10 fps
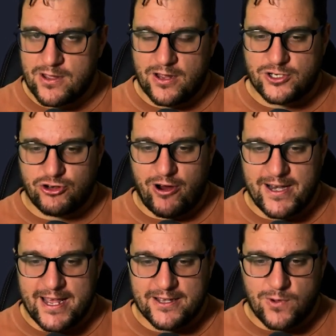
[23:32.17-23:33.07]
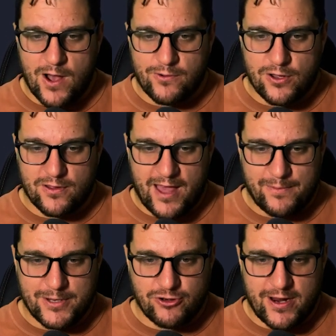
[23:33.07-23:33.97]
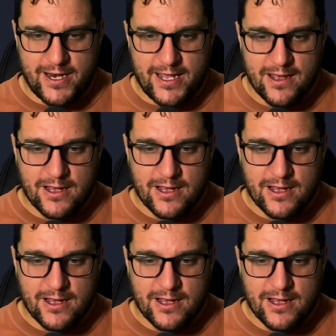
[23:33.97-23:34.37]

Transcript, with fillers: trainee as well, youth academy trainee.